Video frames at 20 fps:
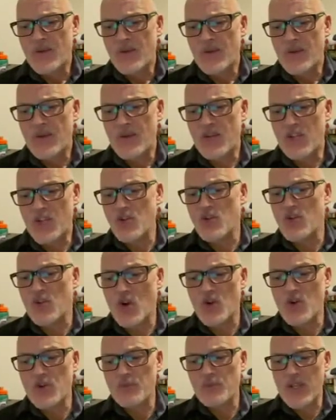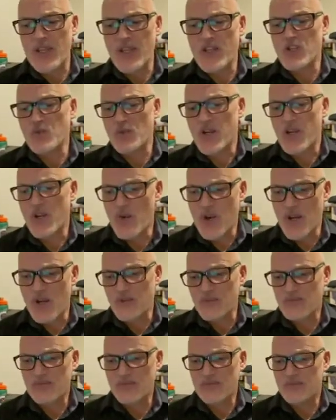Do you know the place where he went?
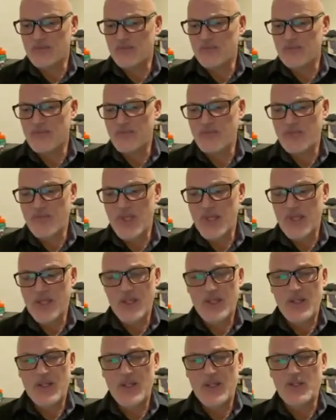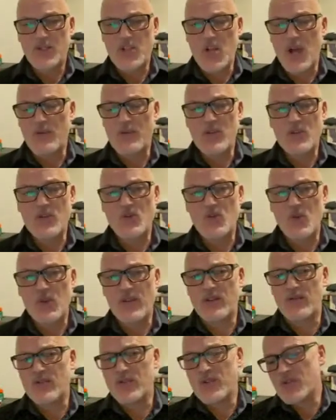Thomas, one
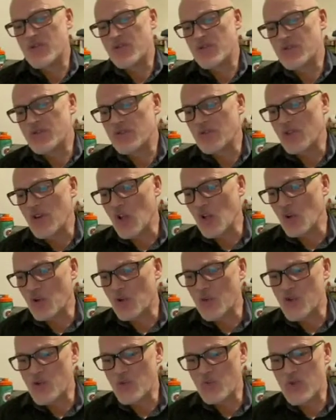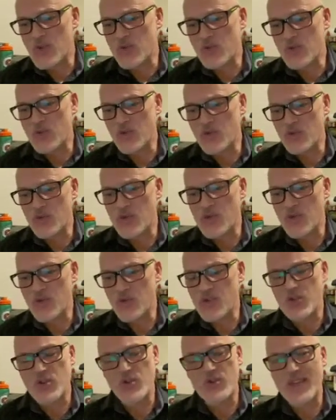of his followers, wasn't so sure,
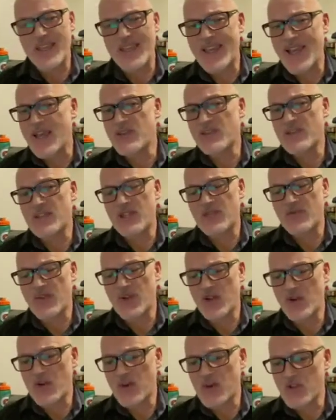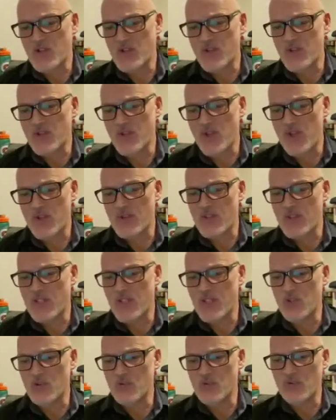so he asked that very question. Thomas
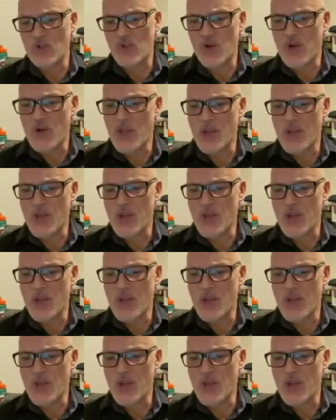said to him, Lord,